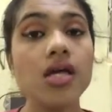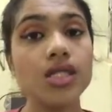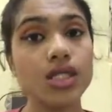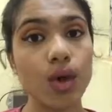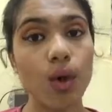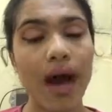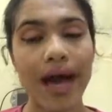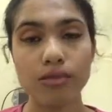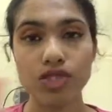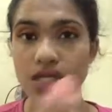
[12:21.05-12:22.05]
So
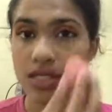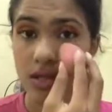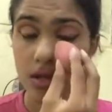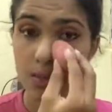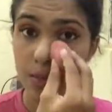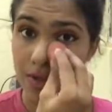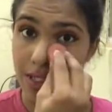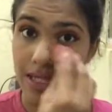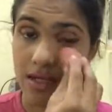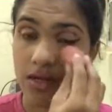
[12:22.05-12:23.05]
I'm just going to put
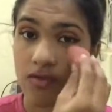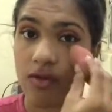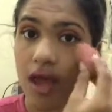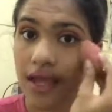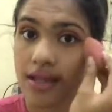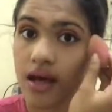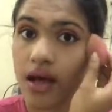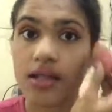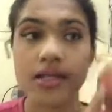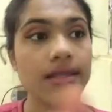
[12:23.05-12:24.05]
it right
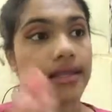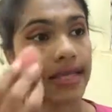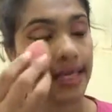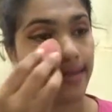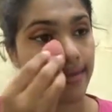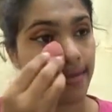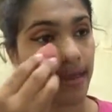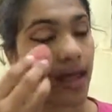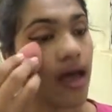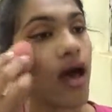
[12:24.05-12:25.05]
underneath
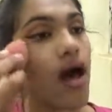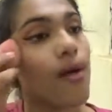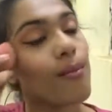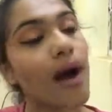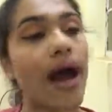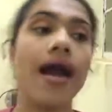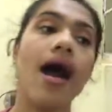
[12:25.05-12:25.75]
my